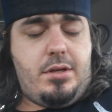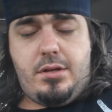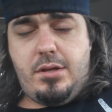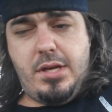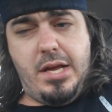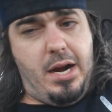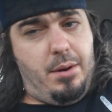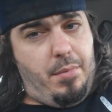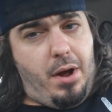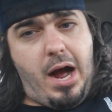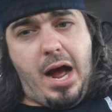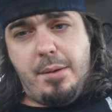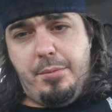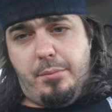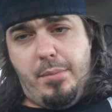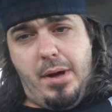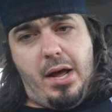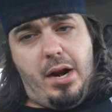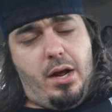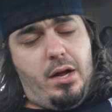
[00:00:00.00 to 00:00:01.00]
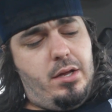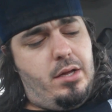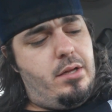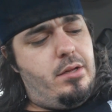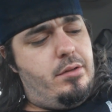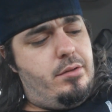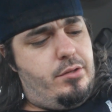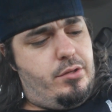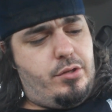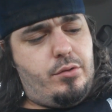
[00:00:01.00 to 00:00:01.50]
and I'm hype about
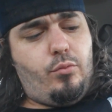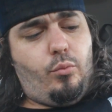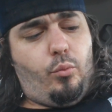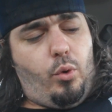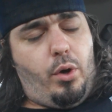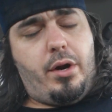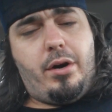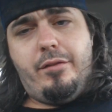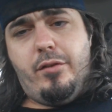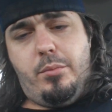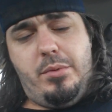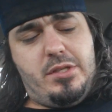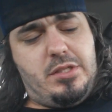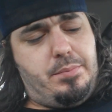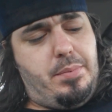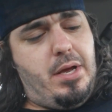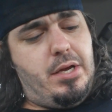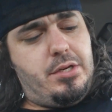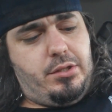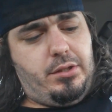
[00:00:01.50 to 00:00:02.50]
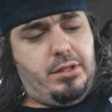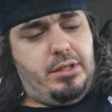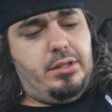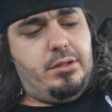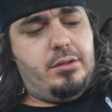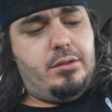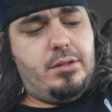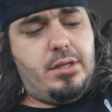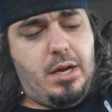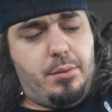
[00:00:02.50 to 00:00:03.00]
one of them especially.
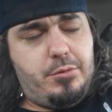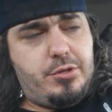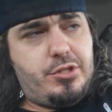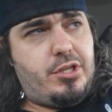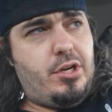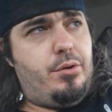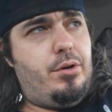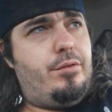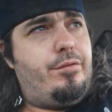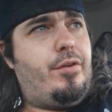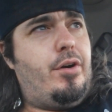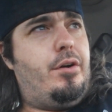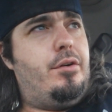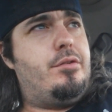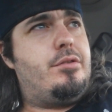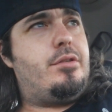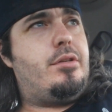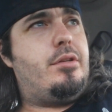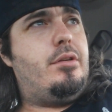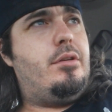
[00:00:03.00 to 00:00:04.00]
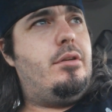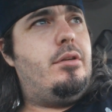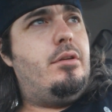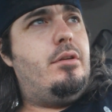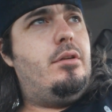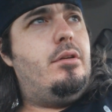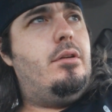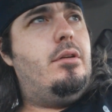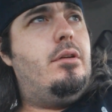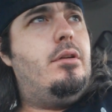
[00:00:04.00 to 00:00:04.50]
I'm gonna show it first.
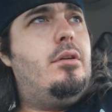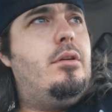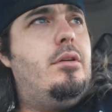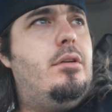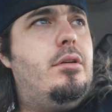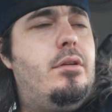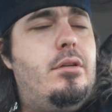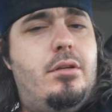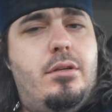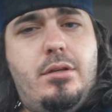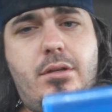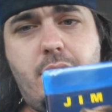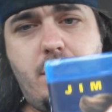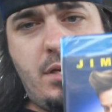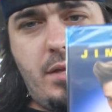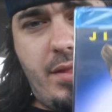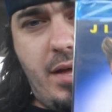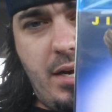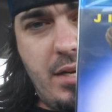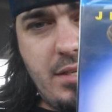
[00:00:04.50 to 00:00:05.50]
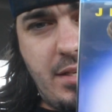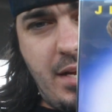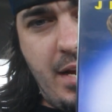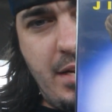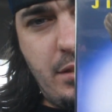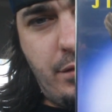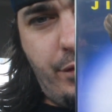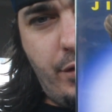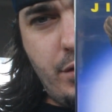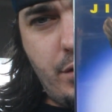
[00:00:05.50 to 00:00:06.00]
And that is
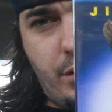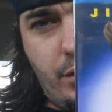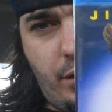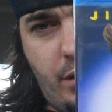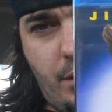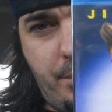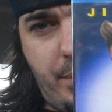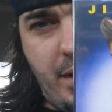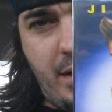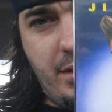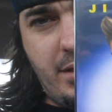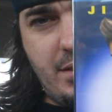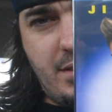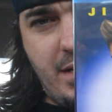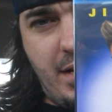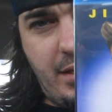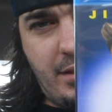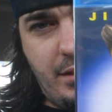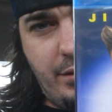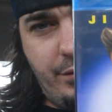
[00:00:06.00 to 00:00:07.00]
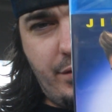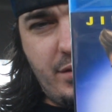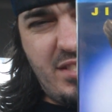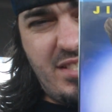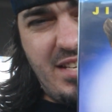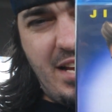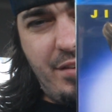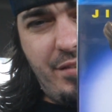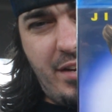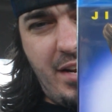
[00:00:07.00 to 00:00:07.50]
Ace Ventura Pet Detective.
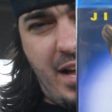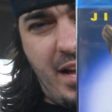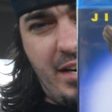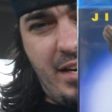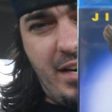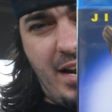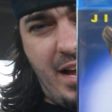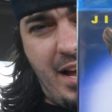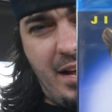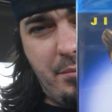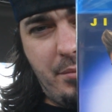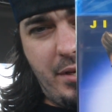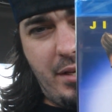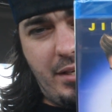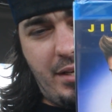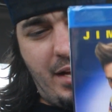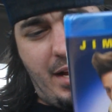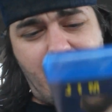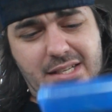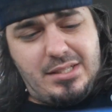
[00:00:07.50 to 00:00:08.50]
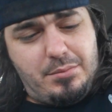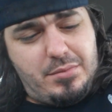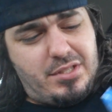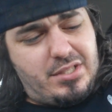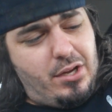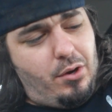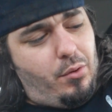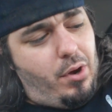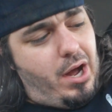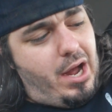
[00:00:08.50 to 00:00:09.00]
$7.99 Ben, guys. I'm
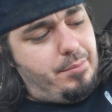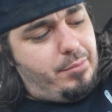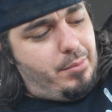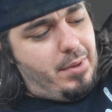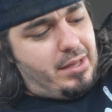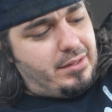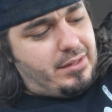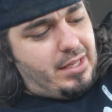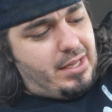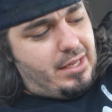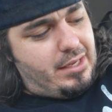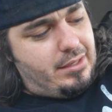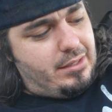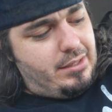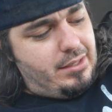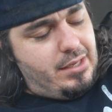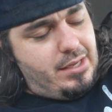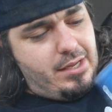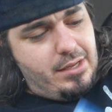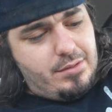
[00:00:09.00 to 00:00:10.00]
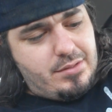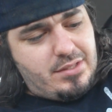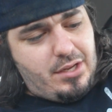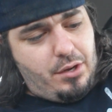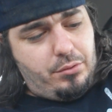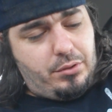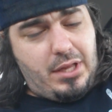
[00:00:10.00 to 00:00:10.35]
so hype about that. So